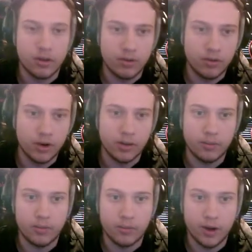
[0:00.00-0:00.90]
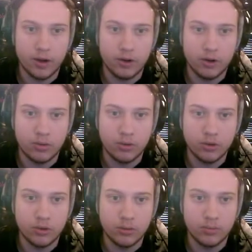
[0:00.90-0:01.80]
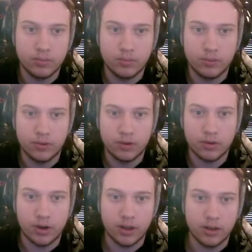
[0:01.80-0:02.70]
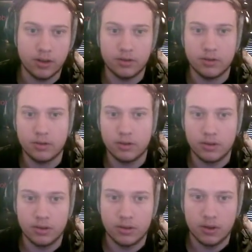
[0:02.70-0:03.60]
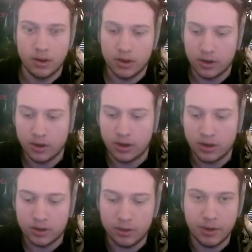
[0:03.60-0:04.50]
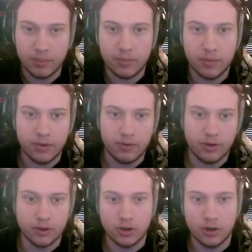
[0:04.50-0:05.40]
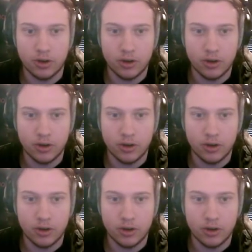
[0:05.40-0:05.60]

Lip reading: Right. Why do you not want to create this stupid function?